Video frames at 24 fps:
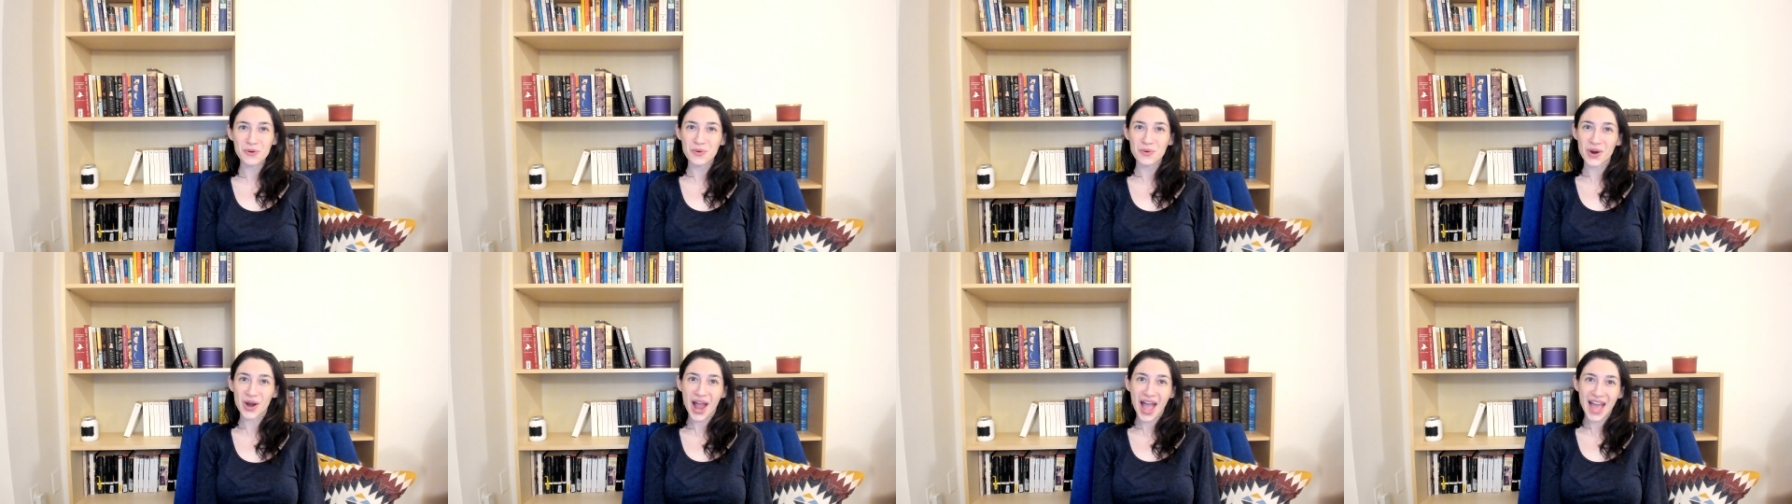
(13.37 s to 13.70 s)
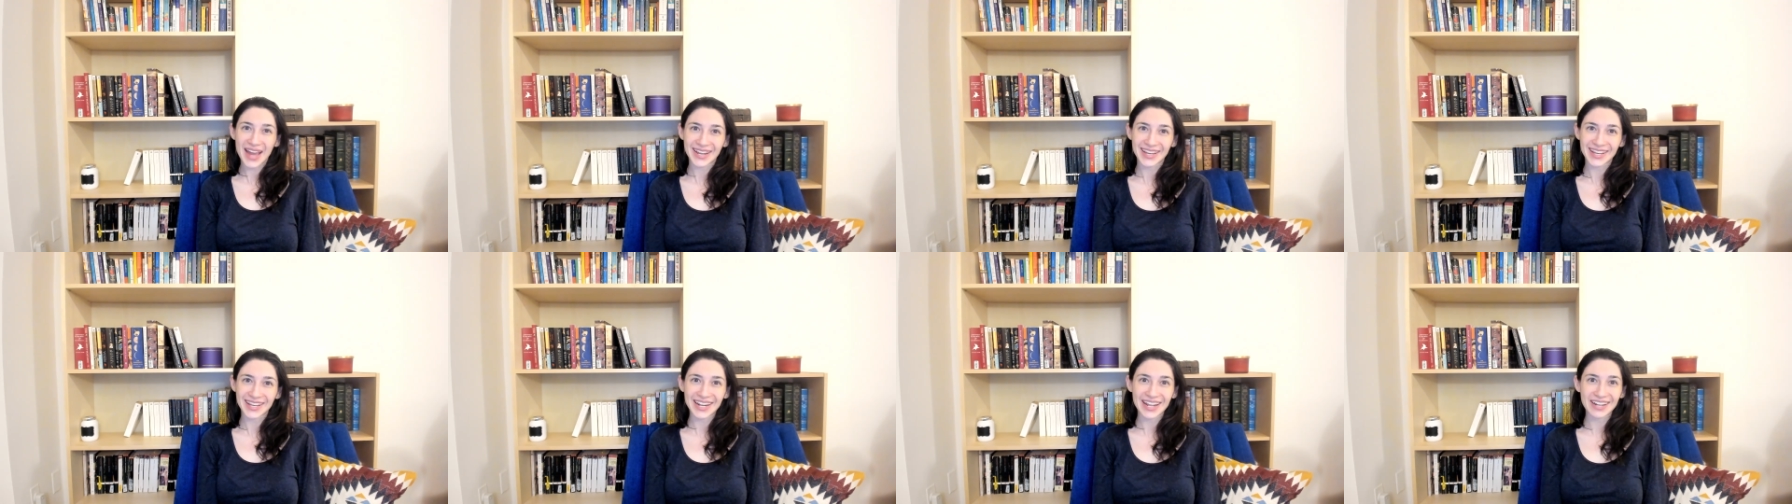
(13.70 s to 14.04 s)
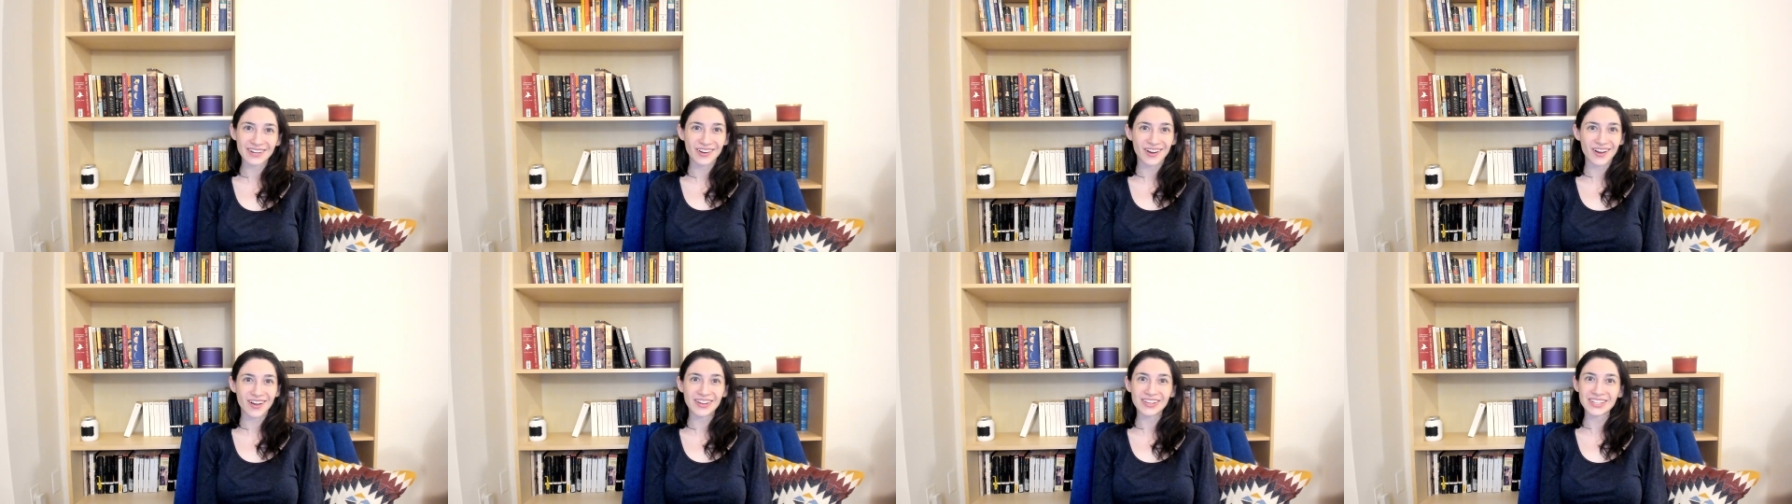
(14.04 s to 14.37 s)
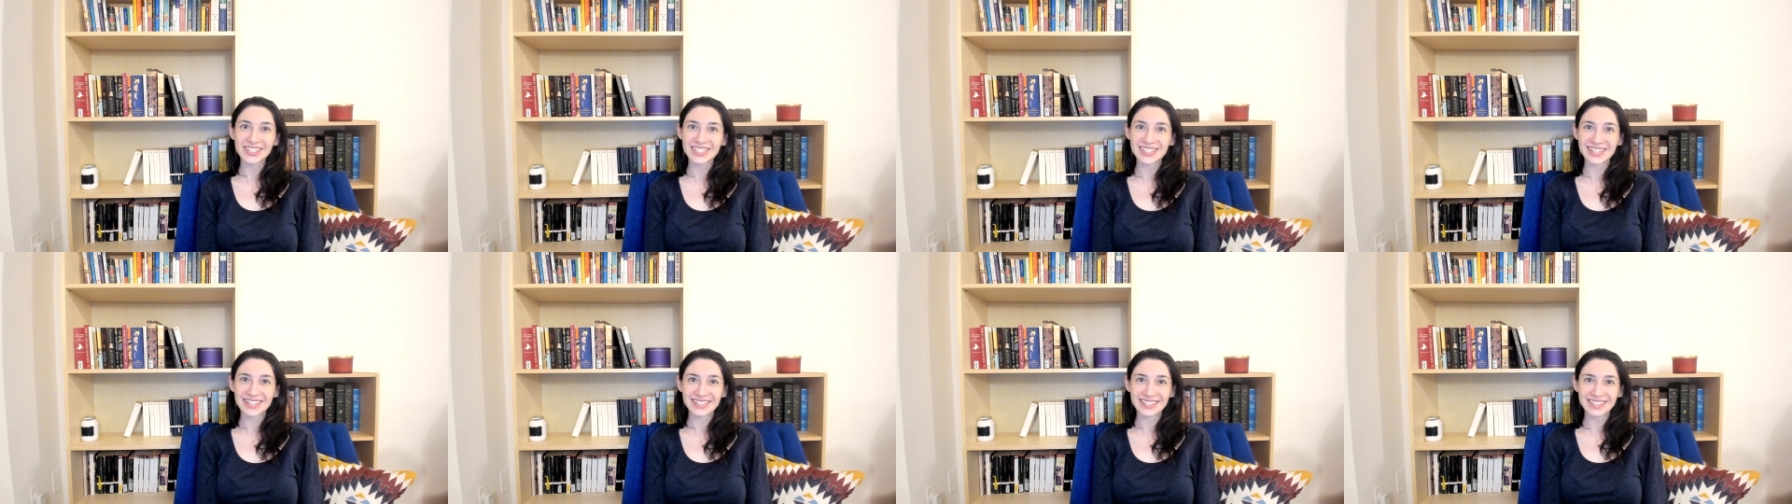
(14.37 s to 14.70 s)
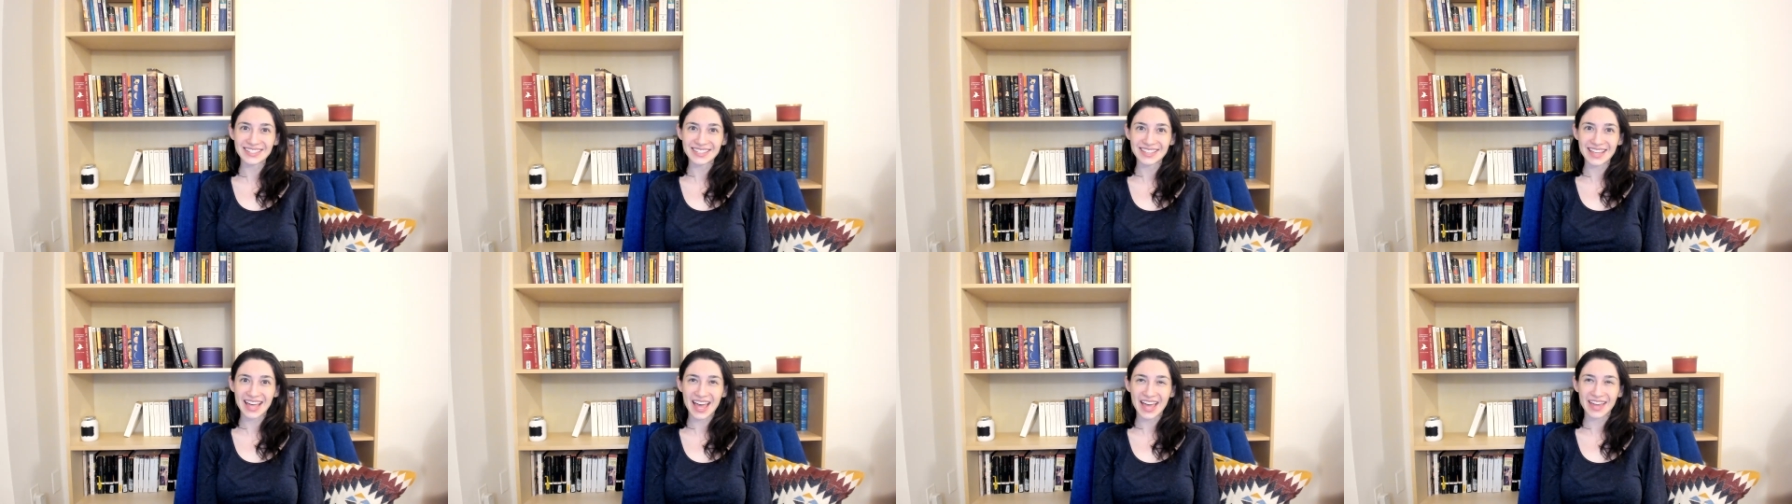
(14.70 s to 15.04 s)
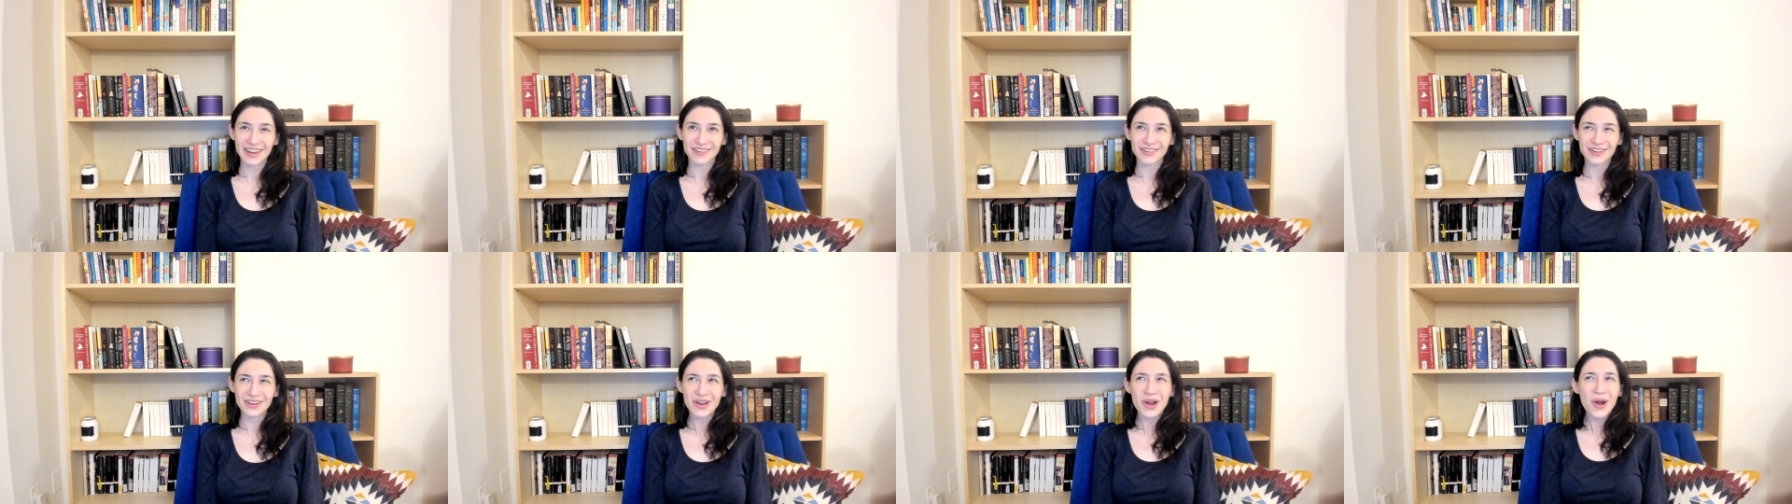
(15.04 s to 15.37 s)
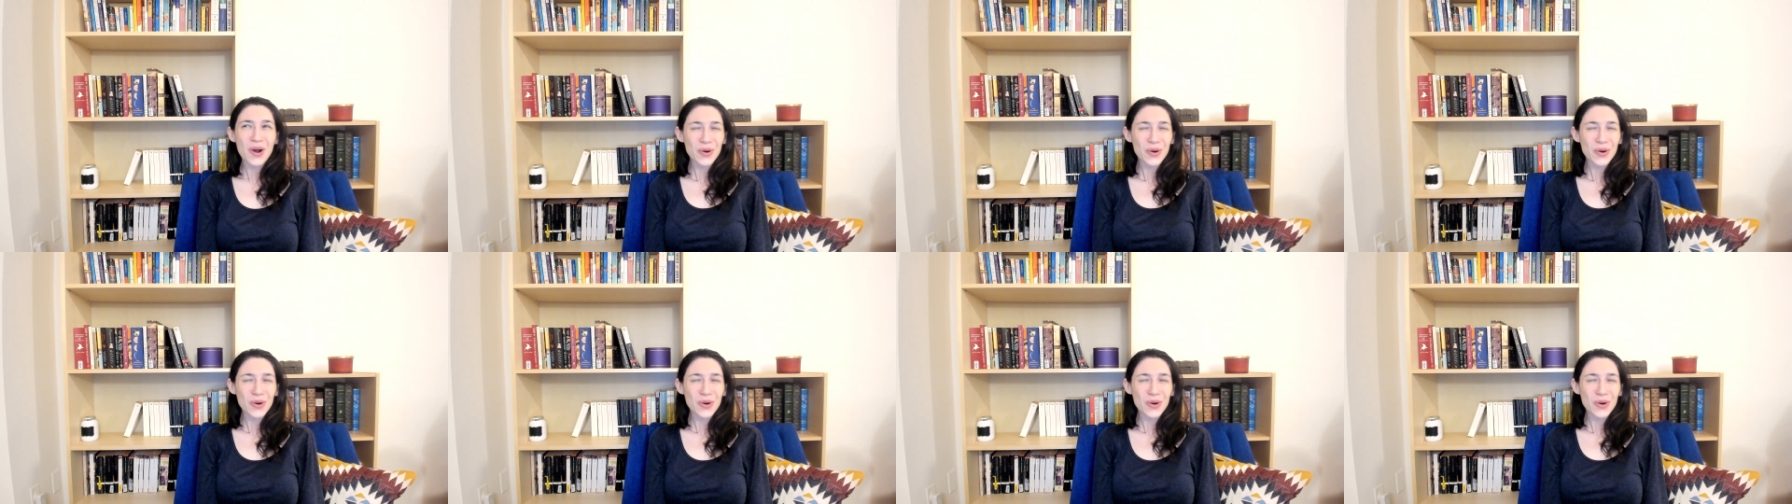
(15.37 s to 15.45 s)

or edit at all since then,